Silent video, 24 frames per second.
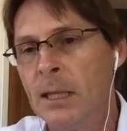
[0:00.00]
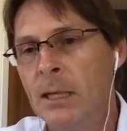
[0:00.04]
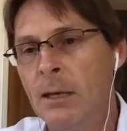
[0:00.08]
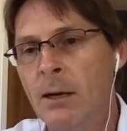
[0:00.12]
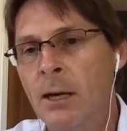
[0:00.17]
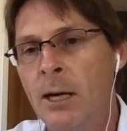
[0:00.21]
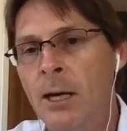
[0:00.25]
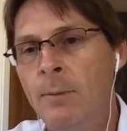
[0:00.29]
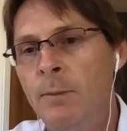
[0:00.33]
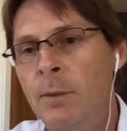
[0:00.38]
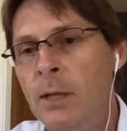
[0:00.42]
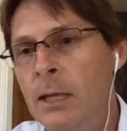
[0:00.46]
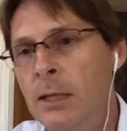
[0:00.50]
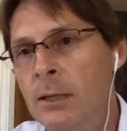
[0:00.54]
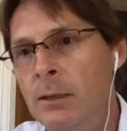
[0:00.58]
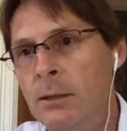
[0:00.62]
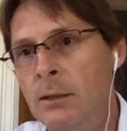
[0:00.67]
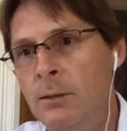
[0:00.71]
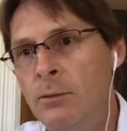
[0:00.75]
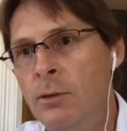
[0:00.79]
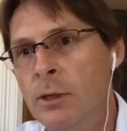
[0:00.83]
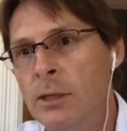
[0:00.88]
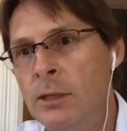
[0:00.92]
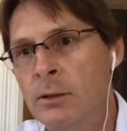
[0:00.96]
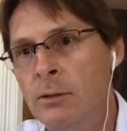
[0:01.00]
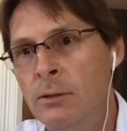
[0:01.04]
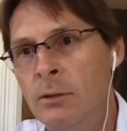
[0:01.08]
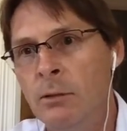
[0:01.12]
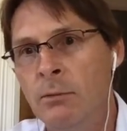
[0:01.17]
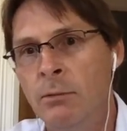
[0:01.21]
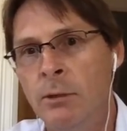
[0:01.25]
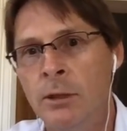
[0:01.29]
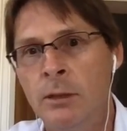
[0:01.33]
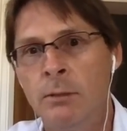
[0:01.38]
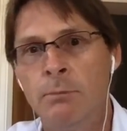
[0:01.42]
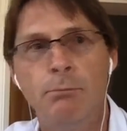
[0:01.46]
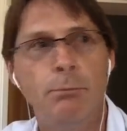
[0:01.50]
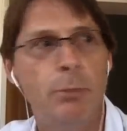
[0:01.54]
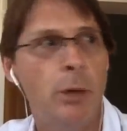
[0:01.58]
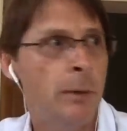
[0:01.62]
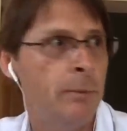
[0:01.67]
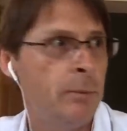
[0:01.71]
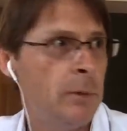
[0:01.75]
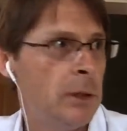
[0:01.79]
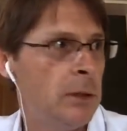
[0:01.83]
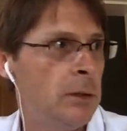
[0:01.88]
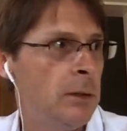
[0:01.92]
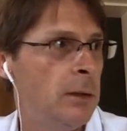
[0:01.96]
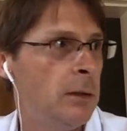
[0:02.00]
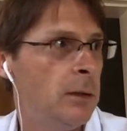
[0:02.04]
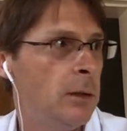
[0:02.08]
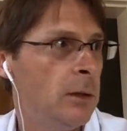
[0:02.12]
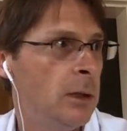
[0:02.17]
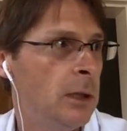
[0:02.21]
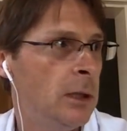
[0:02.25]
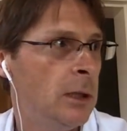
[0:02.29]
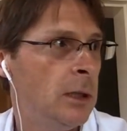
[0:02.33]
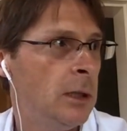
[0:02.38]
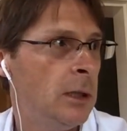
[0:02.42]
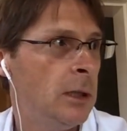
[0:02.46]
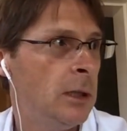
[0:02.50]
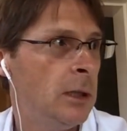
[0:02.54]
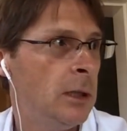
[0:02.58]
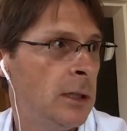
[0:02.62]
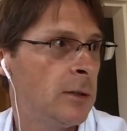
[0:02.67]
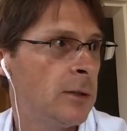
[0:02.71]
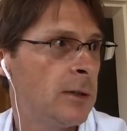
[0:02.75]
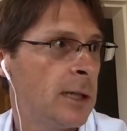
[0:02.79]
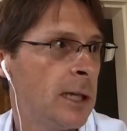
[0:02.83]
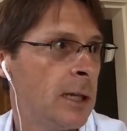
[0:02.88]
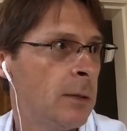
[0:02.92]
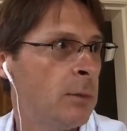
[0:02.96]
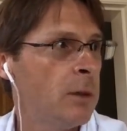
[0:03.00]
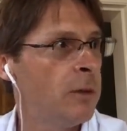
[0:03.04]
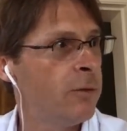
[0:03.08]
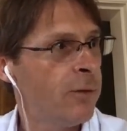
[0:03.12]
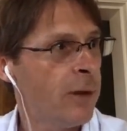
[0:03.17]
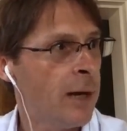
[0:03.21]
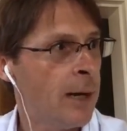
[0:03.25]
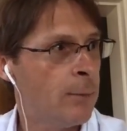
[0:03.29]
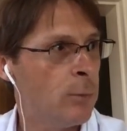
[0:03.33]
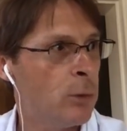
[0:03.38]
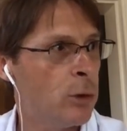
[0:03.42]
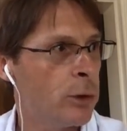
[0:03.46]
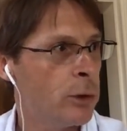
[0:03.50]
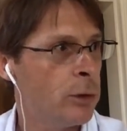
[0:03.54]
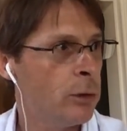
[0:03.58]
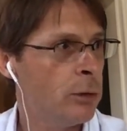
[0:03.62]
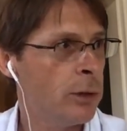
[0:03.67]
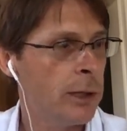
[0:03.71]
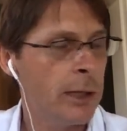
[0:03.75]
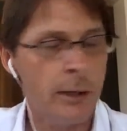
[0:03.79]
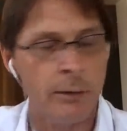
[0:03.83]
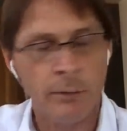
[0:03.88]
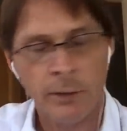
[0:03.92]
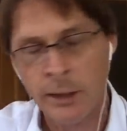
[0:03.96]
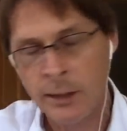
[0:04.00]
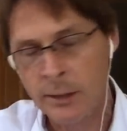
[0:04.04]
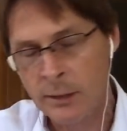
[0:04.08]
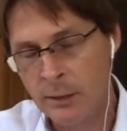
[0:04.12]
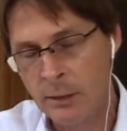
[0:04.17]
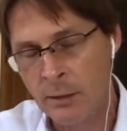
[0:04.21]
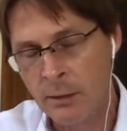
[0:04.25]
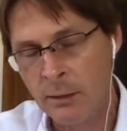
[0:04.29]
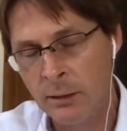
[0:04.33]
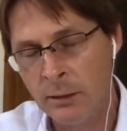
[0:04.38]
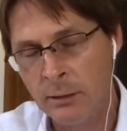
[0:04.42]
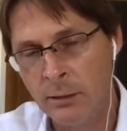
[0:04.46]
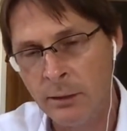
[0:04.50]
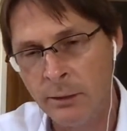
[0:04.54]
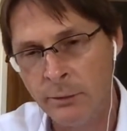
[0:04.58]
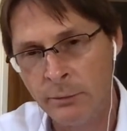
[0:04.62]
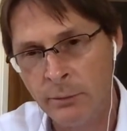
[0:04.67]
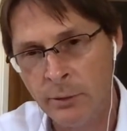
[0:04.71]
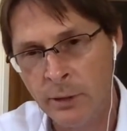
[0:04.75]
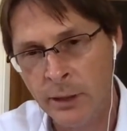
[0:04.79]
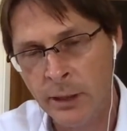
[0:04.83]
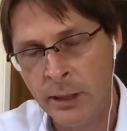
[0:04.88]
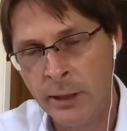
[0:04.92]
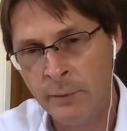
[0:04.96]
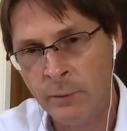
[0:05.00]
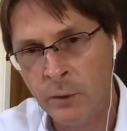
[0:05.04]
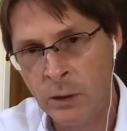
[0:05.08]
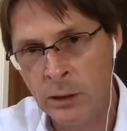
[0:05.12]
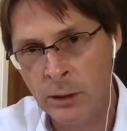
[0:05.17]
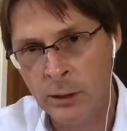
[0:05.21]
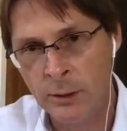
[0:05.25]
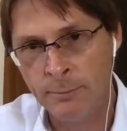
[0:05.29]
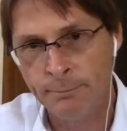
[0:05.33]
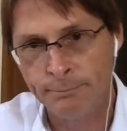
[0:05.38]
I hope that addresses the question. Bob, this is going to be far more your area, so I'll throw it over to you.